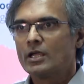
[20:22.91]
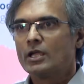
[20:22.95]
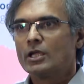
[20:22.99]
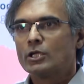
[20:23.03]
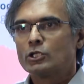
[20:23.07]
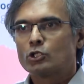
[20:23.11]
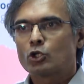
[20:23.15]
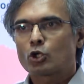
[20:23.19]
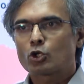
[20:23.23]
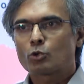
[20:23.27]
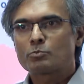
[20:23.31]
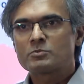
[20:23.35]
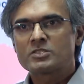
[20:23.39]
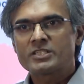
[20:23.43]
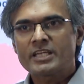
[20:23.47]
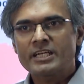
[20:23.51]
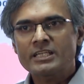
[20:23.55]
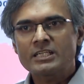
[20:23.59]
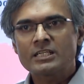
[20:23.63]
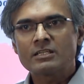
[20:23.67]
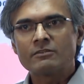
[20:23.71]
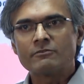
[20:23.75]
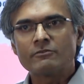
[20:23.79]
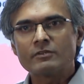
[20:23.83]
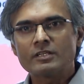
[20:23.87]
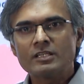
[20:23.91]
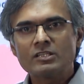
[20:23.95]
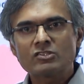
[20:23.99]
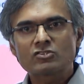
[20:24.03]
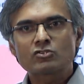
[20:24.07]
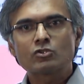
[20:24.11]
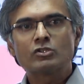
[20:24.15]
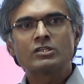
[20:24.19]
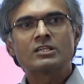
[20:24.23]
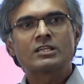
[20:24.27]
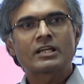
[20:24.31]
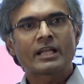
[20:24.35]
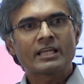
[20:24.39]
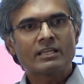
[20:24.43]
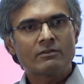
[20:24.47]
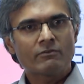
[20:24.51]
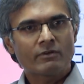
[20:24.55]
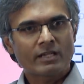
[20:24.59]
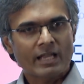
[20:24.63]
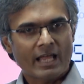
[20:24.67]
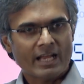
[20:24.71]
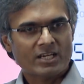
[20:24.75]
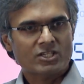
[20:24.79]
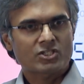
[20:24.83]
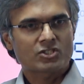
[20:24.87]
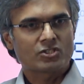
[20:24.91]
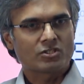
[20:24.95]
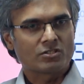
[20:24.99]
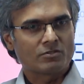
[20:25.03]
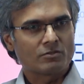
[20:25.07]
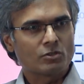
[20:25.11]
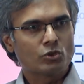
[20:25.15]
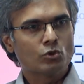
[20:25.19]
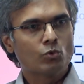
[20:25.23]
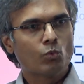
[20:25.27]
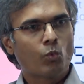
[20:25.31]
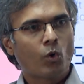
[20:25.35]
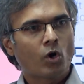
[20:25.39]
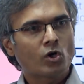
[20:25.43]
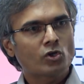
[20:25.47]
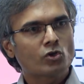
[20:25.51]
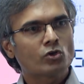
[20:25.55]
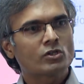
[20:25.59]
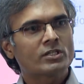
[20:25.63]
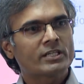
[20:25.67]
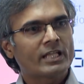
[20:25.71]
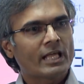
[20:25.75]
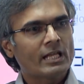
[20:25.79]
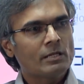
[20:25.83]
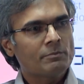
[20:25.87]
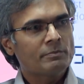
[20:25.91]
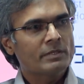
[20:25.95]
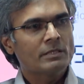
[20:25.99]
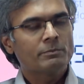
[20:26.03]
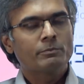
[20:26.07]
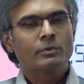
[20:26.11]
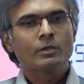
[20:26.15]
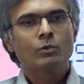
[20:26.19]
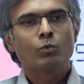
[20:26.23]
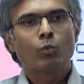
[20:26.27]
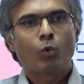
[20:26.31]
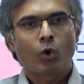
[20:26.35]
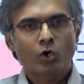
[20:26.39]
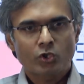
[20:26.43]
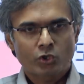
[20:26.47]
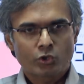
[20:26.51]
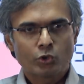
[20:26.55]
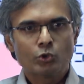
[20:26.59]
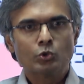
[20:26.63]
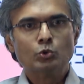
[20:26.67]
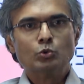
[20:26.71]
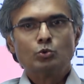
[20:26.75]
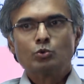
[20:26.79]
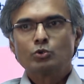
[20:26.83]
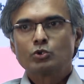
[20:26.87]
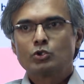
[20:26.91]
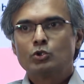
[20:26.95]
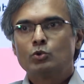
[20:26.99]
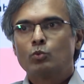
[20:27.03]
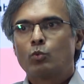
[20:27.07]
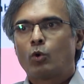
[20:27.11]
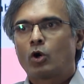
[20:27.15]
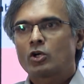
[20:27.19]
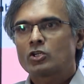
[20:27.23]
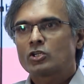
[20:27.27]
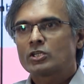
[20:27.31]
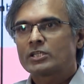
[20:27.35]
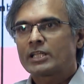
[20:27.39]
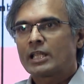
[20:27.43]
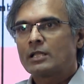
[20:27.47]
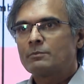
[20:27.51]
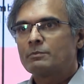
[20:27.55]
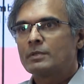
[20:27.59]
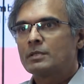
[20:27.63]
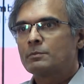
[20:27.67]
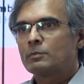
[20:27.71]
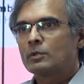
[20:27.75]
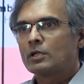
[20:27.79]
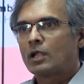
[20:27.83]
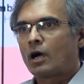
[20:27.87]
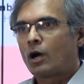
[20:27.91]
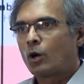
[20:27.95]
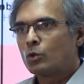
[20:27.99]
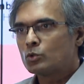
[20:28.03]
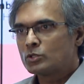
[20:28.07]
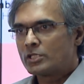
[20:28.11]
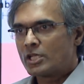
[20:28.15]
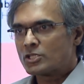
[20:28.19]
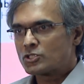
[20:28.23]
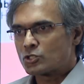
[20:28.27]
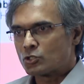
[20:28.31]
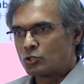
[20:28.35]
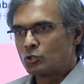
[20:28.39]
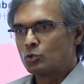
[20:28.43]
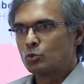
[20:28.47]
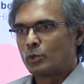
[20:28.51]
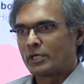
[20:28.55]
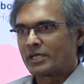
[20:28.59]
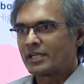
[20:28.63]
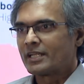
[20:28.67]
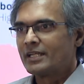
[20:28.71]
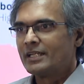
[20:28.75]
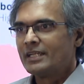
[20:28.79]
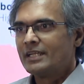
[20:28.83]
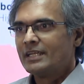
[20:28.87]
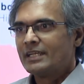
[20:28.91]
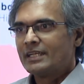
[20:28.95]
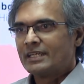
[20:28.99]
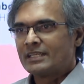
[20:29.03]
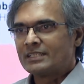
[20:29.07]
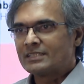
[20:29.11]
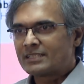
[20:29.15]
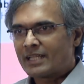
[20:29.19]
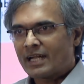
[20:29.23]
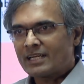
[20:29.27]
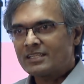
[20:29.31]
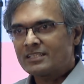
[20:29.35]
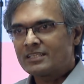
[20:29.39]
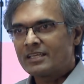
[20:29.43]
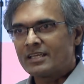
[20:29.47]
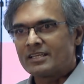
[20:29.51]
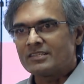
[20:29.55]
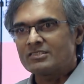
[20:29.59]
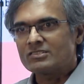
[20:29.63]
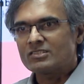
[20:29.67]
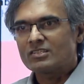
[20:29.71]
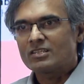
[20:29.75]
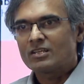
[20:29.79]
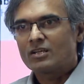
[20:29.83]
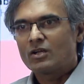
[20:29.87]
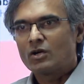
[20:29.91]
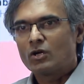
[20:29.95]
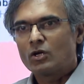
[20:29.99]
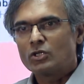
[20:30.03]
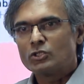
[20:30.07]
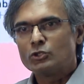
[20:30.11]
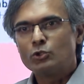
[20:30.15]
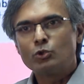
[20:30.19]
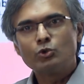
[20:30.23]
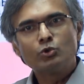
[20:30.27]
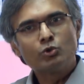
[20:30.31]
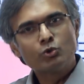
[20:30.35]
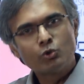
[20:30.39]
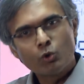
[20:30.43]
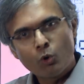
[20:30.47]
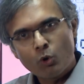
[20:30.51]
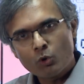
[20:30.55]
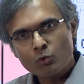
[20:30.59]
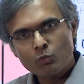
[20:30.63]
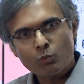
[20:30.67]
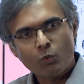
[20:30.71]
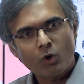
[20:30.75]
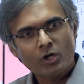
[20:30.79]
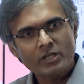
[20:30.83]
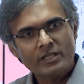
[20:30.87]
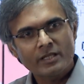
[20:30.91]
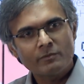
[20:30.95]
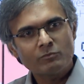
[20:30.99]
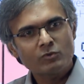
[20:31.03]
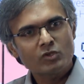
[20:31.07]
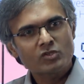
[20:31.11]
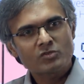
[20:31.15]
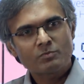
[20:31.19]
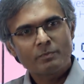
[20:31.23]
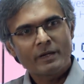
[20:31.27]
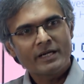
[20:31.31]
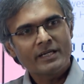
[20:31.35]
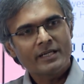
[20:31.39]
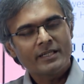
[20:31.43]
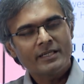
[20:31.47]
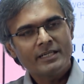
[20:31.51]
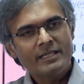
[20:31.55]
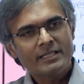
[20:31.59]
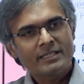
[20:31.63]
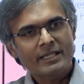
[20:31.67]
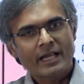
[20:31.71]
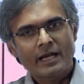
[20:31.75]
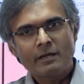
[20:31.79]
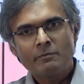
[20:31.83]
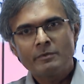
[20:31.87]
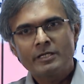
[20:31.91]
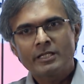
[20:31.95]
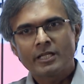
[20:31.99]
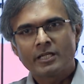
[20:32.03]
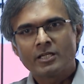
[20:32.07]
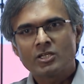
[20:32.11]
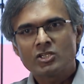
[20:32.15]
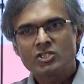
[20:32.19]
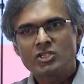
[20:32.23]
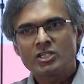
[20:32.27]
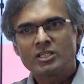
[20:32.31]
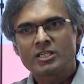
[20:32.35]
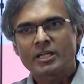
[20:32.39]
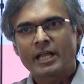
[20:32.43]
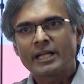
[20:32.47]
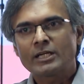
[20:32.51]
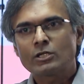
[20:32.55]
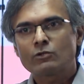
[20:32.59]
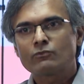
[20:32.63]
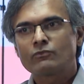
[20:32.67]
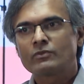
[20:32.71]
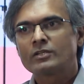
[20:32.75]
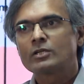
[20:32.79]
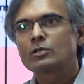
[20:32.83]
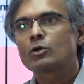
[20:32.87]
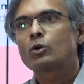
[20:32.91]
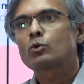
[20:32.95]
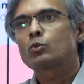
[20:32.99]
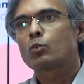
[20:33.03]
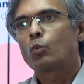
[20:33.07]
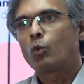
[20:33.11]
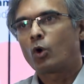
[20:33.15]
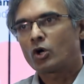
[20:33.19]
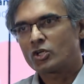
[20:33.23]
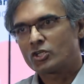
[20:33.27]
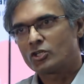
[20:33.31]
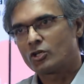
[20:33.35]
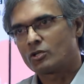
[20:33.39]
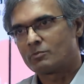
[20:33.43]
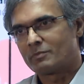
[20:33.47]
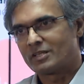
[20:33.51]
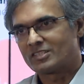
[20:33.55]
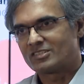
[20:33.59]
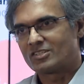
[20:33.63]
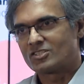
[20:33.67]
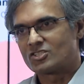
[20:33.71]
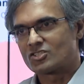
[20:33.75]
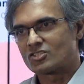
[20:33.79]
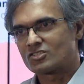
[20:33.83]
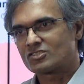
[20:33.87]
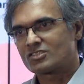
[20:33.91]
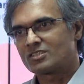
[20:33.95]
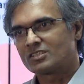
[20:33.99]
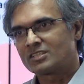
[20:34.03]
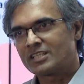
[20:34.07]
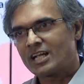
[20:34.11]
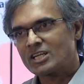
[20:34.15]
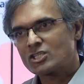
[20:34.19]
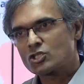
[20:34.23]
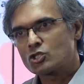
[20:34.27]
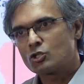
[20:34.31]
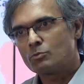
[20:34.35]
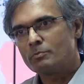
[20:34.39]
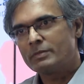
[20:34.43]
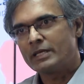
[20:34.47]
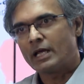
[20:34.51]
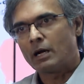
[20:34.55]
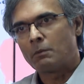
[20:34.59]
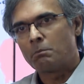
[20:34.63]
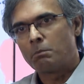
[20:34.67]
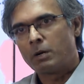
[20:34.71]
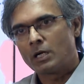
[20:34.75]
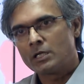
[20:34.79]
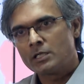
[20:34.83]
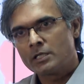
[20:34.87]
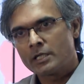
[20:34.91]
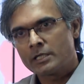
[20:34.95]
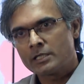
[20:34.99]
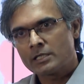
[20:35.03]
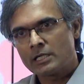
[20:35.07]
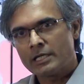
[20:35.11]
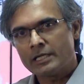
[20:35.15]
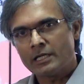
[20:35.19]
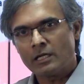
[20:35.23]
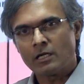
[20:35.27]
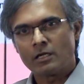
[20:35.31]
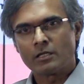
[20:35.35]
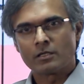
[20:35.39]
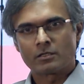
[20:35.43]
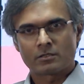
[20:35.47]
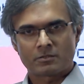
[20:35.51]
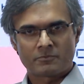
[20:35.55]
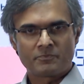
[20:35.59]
Your objective is to drive an action. You want to tell people what to do. You want to tell people how they should do it. In that case, you don't want them to spend any time and energy trying to figure out what your message is. That should be abundantly clear.